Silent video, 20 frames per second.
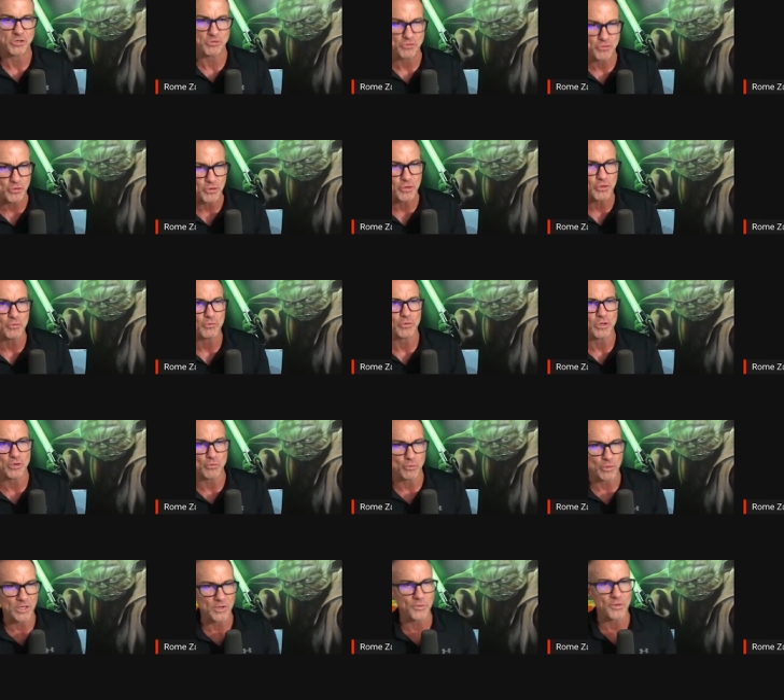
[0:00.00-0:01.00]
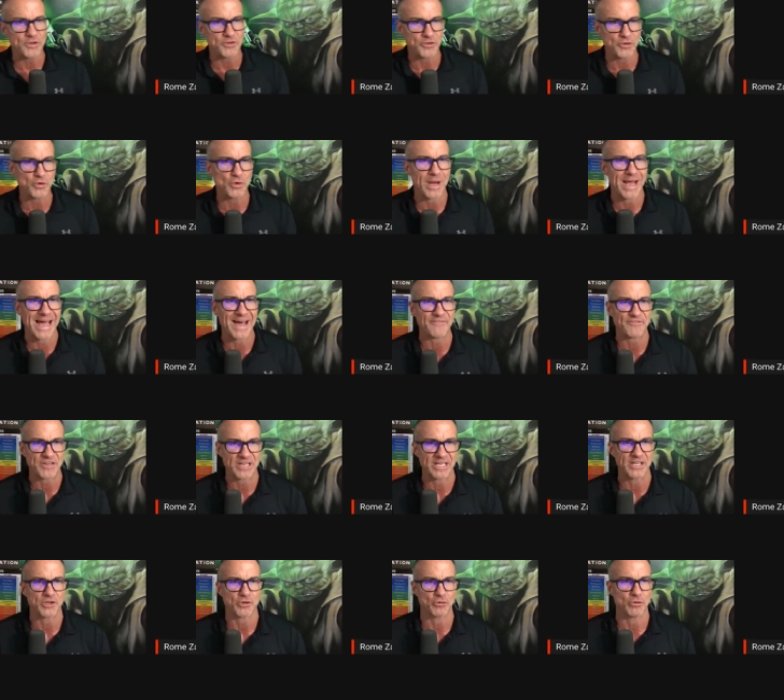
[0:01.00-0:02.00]
you do you really do have to
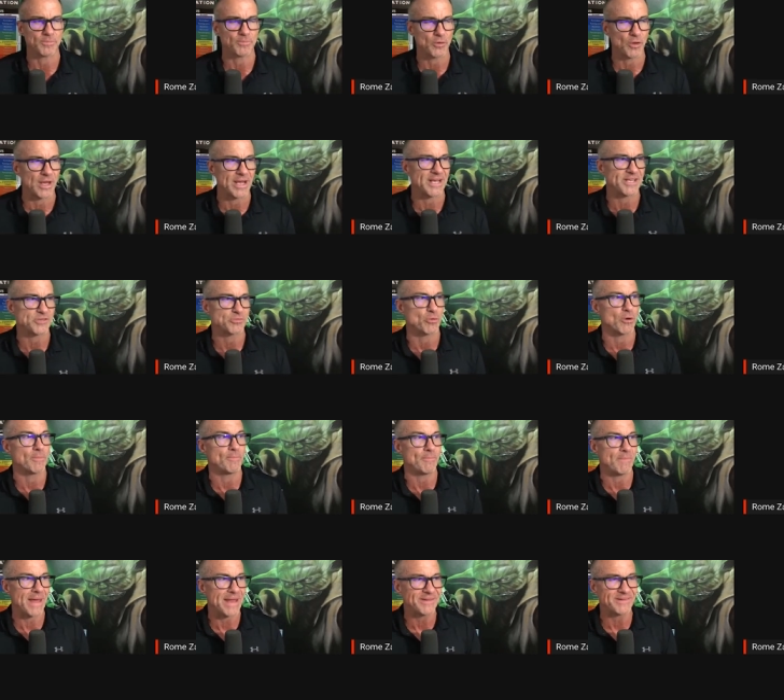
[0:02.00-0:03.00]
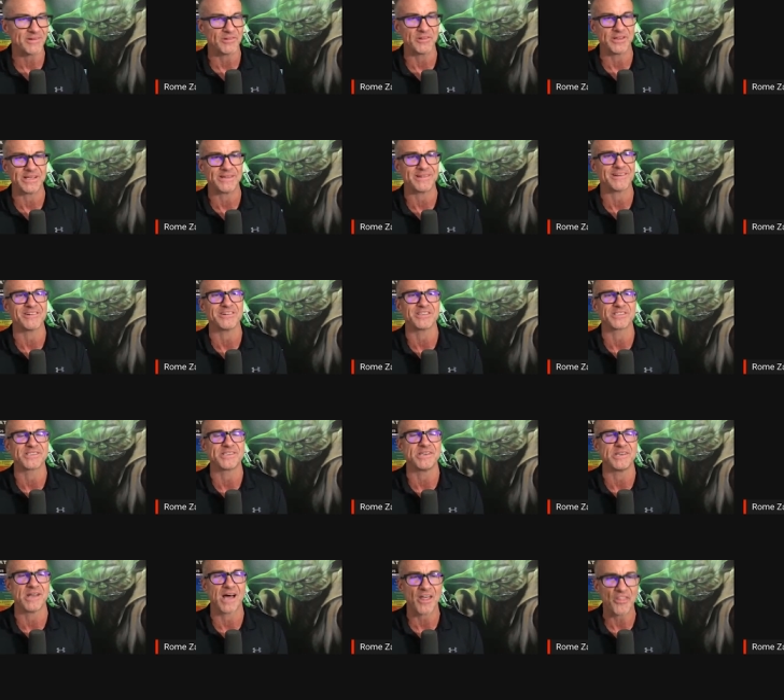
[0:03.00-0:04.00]
get to a place where mentally there is
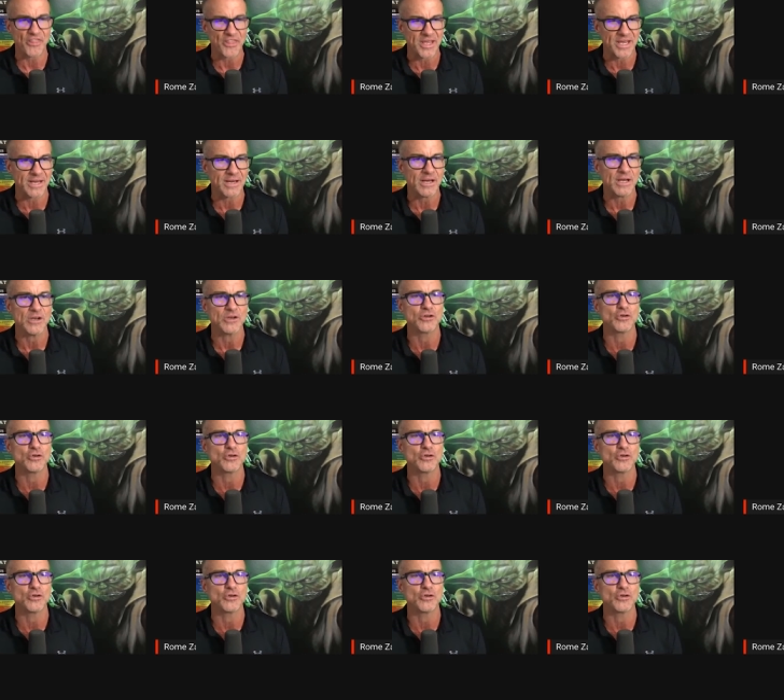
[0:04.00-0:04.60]
nothing